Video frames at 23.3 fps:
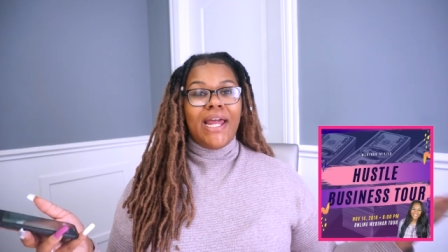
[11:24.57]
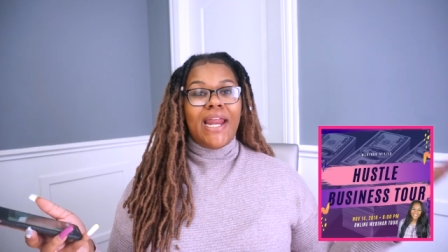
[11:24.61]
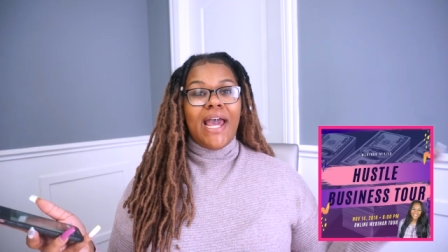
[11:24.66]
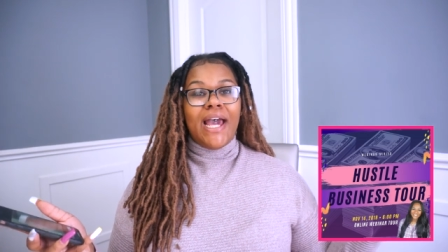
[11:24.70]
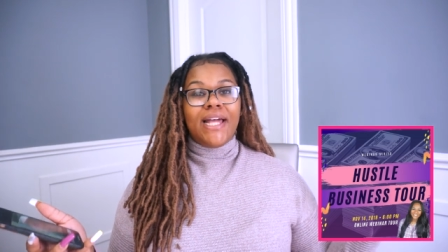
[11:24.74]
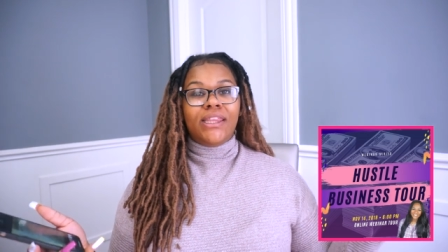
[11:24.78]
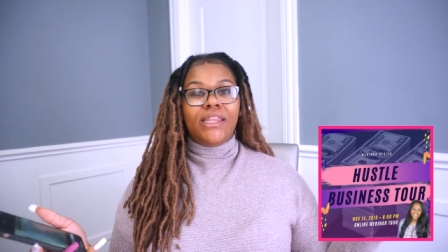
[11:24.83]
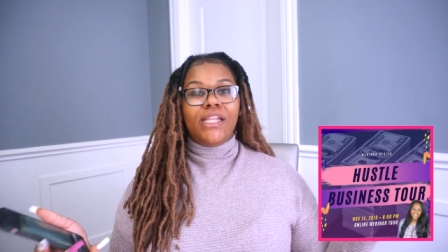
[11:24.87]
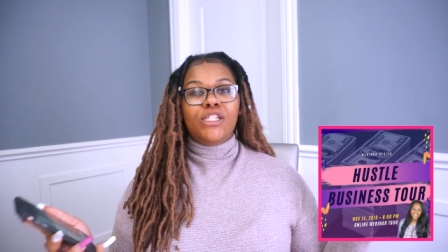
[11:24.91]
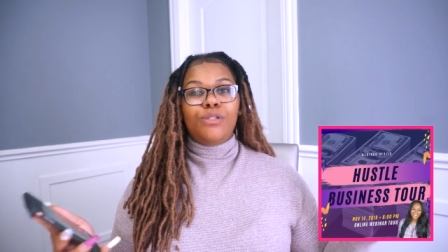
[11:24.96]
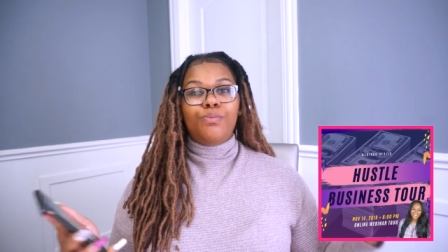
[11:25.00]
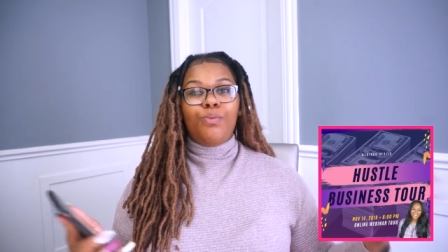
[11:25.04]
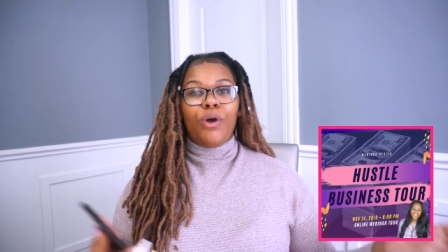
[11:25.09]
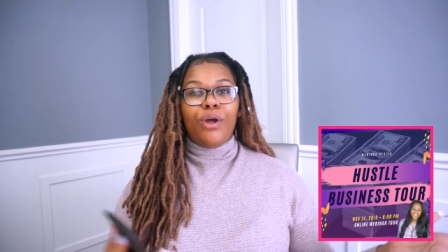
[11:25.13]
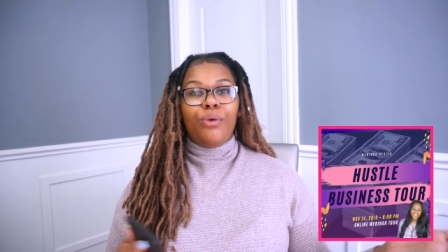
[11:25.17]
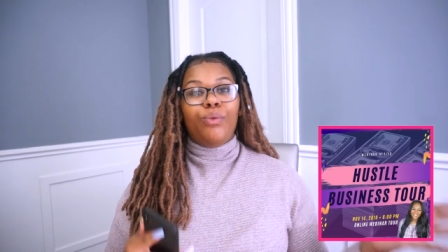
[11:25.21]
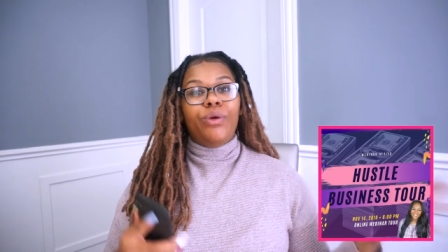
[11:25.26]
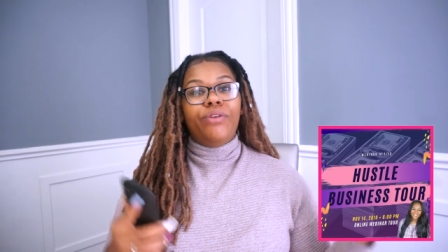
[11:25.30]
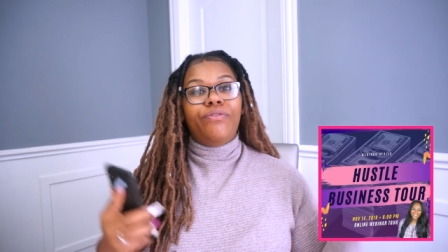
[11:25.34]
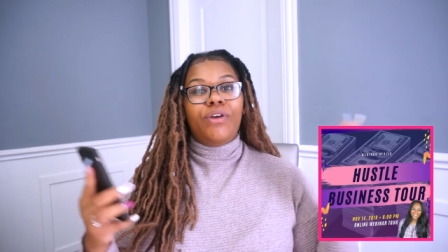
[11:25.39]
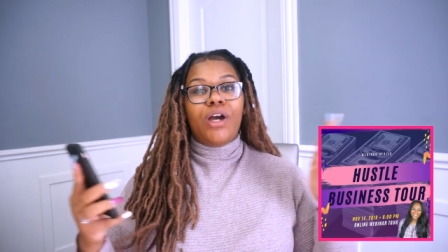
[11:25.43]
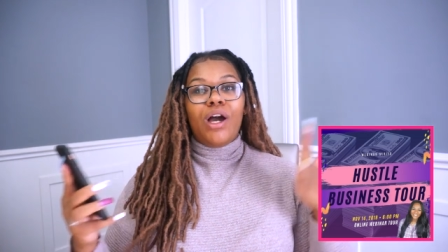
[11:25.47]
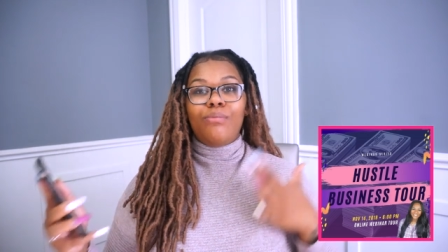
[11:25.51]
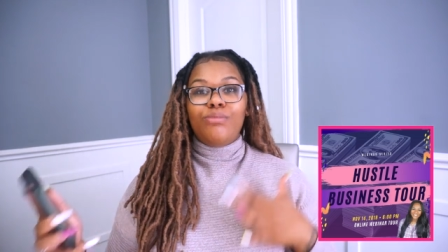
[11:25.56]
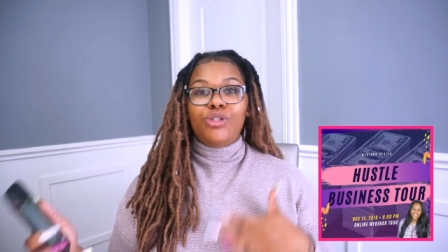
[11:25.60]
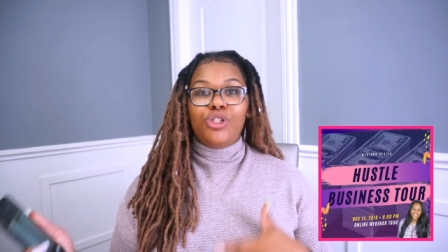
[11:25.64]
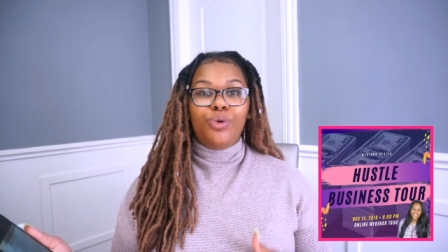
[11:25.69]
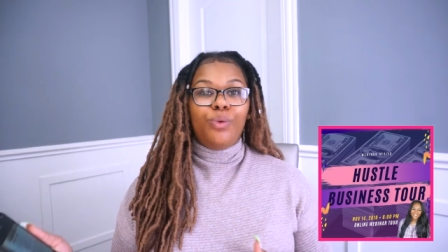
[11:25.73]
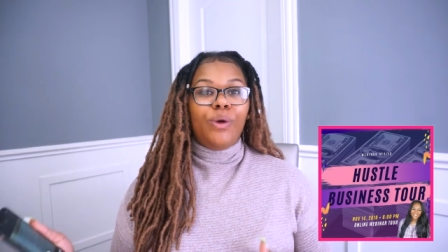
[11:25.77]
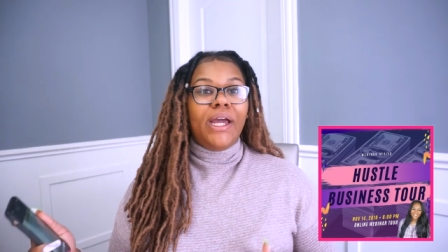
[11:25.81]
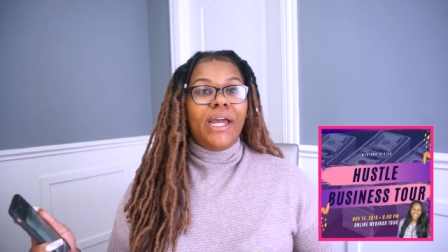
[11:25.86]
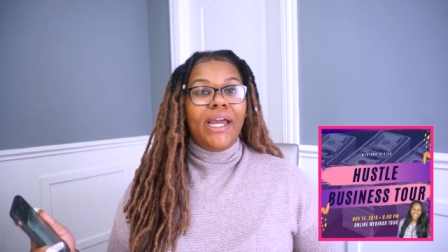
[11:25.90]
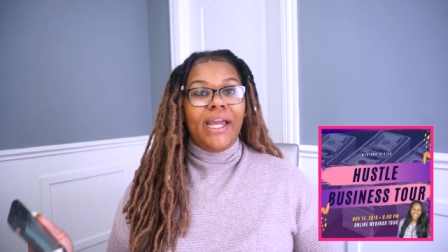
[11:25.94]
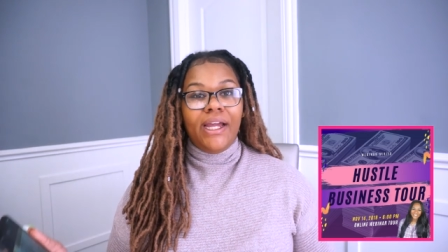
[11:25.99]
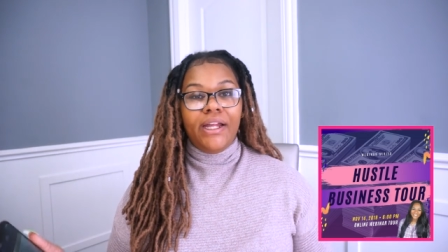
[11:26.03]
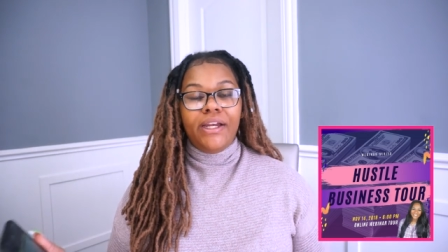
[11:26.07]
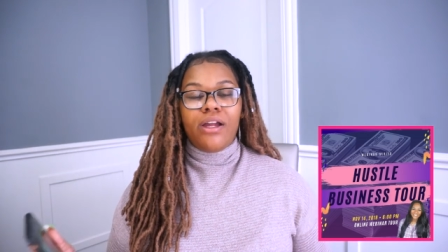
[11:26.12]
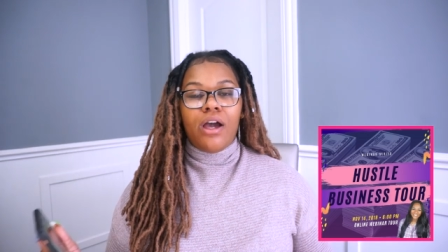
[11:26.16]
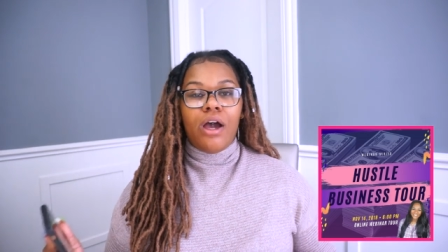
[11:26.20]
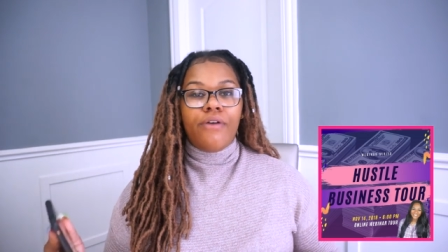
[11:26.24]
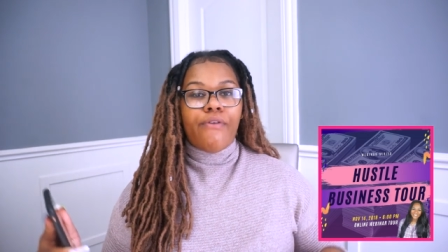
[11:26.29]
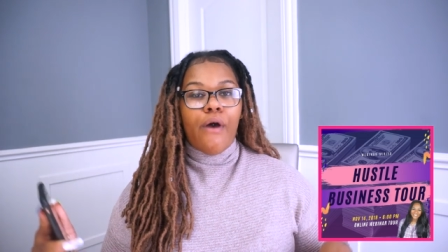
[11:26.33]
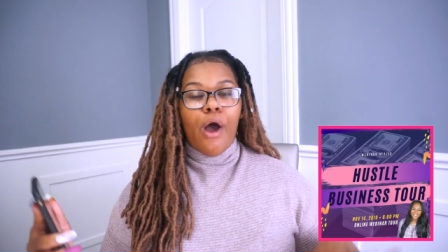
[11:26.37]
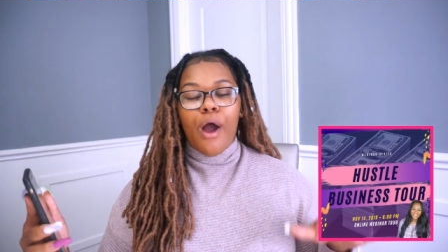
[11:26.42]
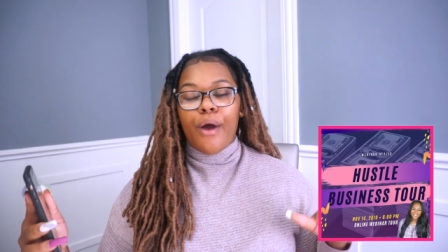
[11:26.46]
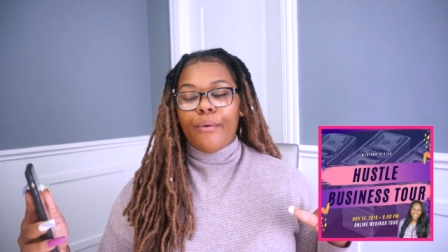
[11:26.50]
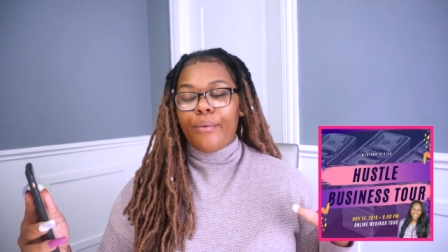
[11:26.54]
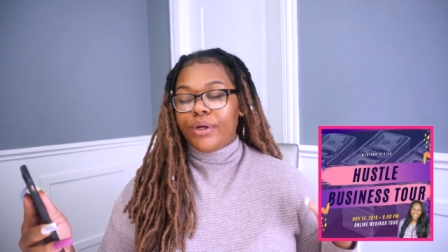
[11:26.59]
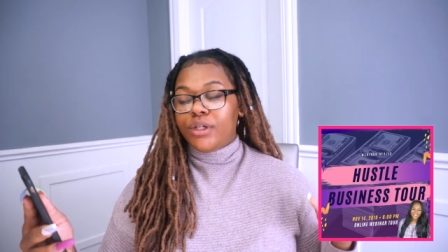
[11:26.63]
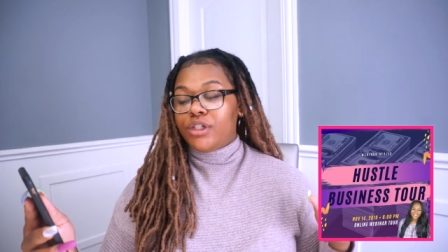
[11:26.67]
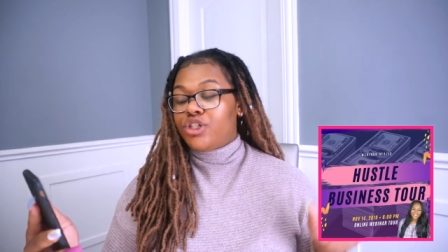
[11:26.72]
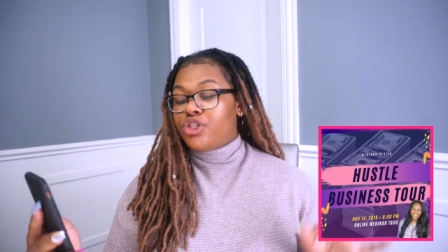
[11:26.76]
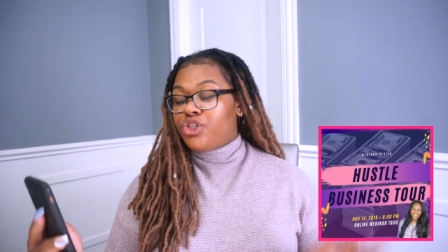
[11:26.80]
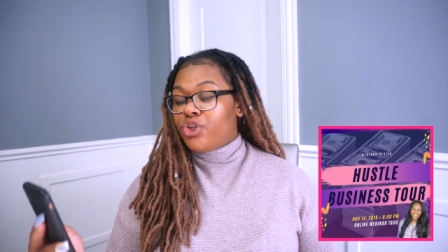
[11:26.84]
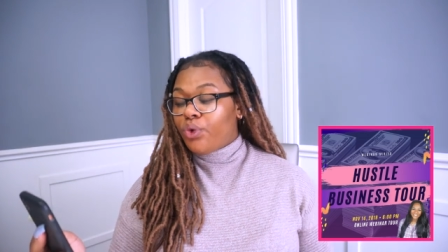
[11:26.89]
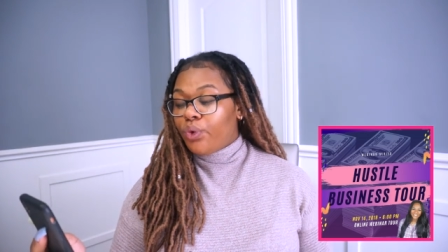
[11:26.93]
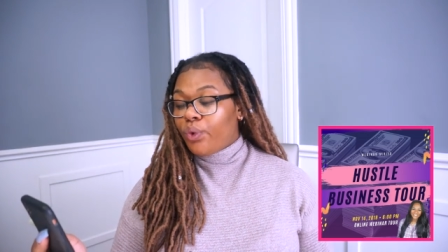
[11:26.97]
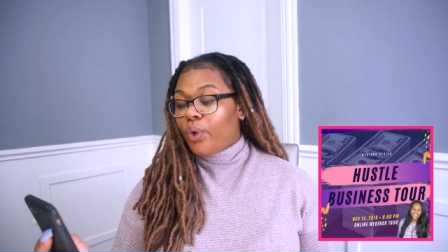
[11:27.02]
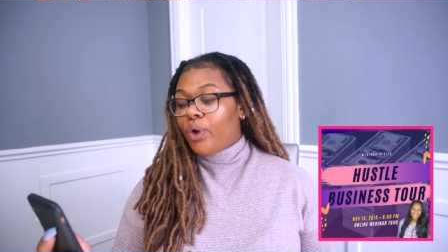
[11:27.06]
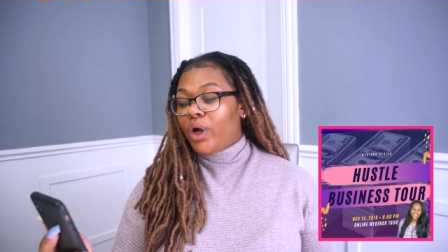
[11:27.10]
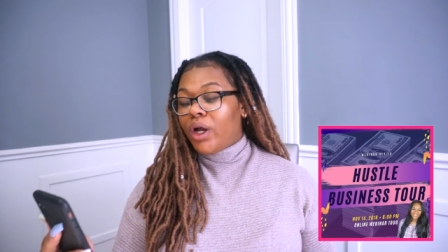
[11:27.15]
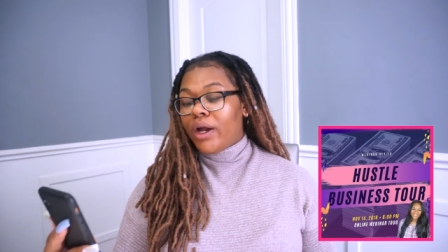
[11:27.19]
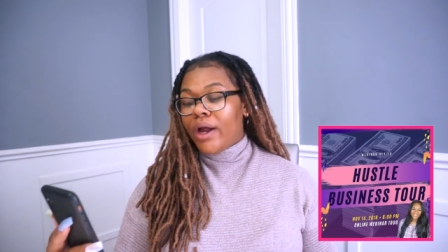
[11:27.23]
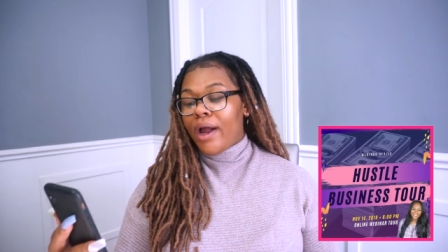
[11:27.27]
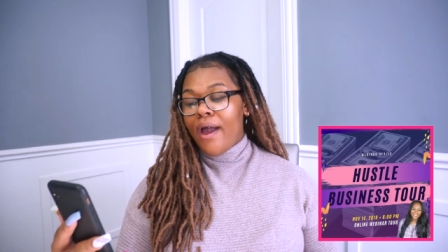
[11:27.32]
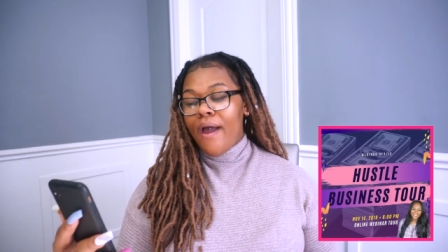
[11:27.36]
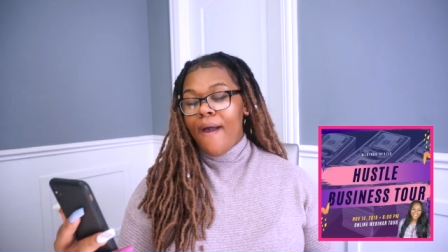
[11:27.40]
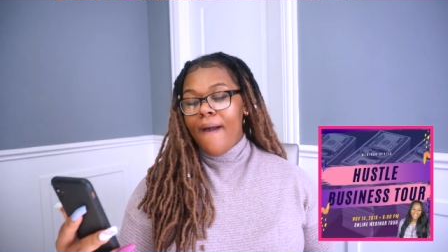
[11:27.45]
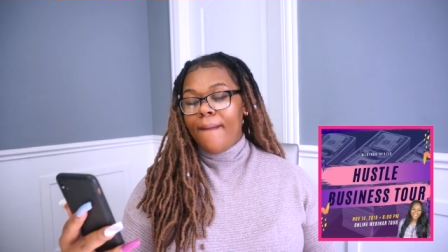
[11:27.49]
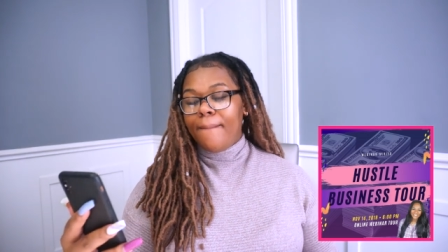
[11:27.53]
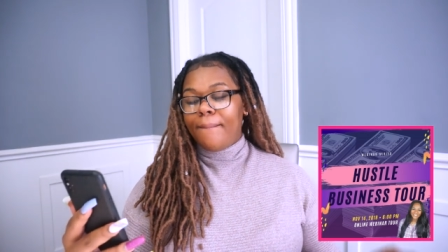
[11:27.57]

and at this point we've come to an end of our tour